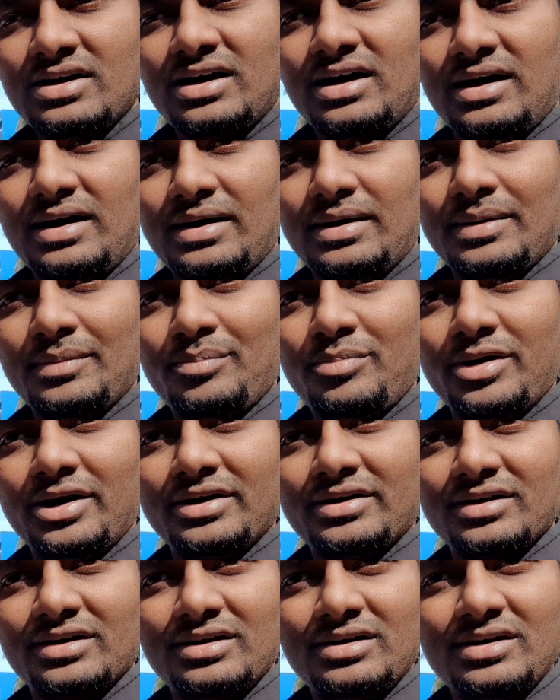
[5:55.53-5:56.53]

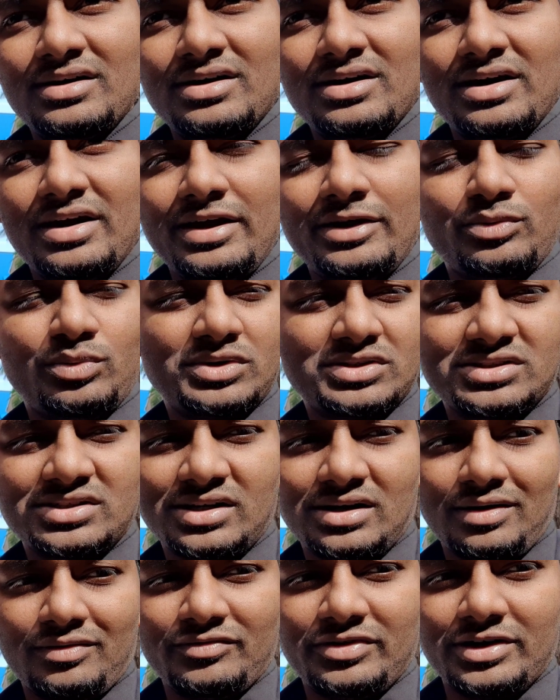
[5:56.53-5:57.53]
but it
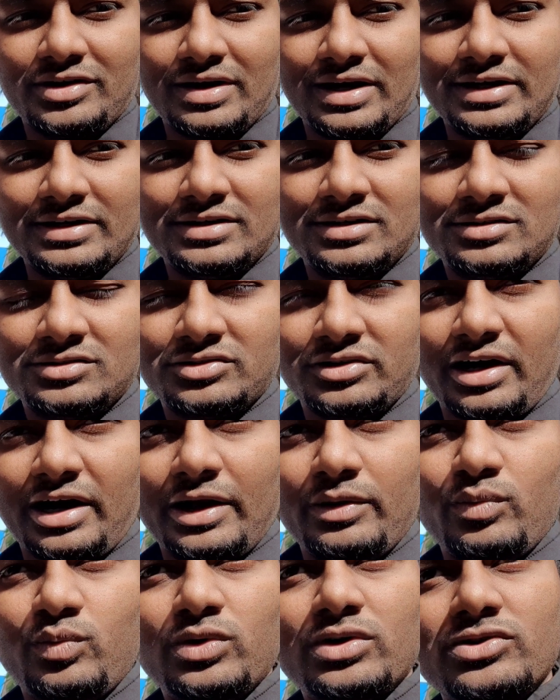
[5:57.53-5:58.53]
wasn't a comfy ride, so
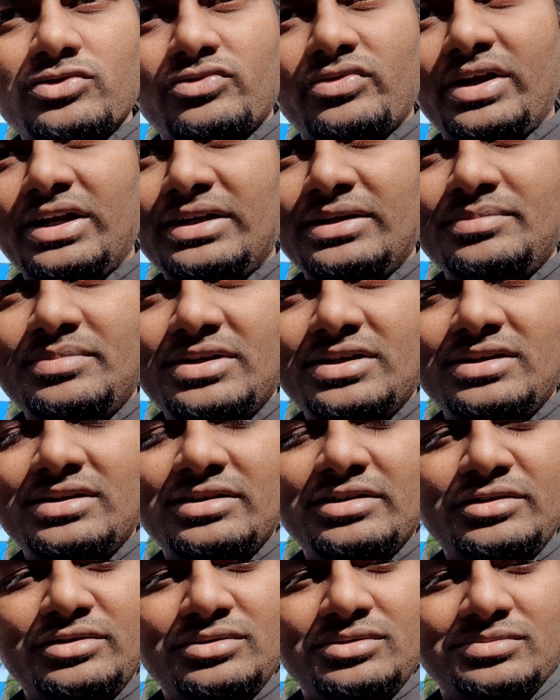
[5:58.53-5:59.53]
I wouldn't really
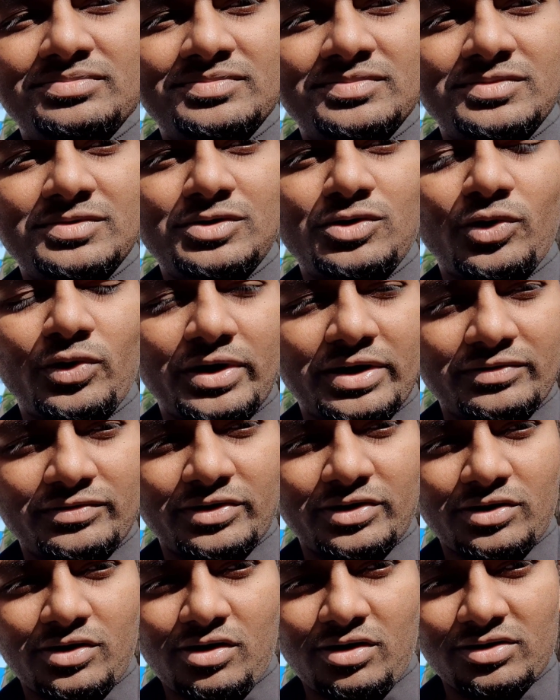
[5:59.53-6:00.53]
be going
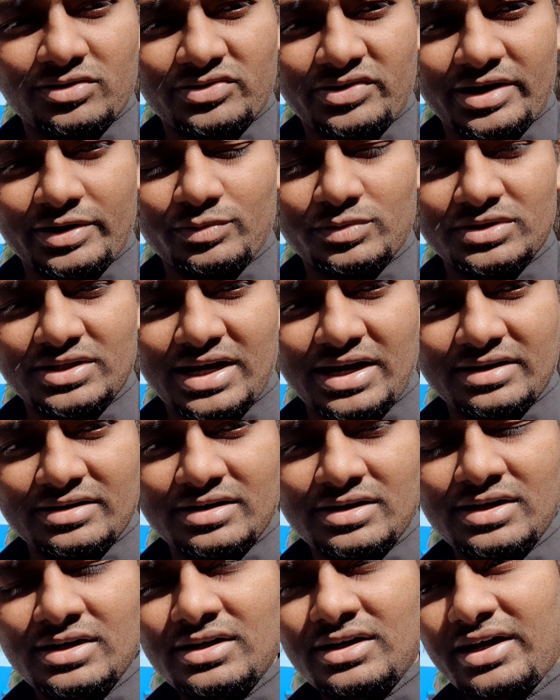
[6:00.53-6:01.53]
for a long drive with
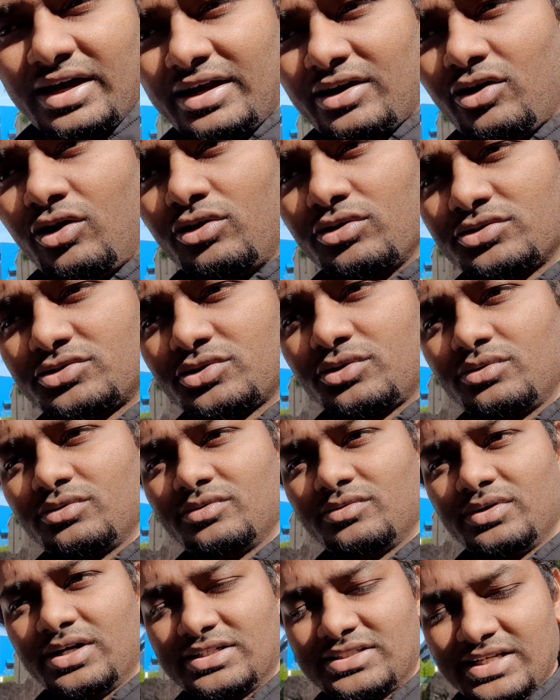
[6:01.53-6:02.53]
that. And also,
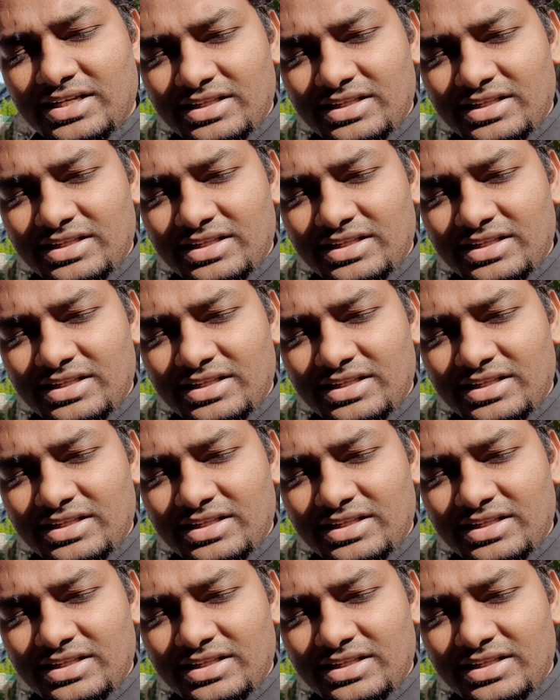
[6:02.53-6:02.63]
let's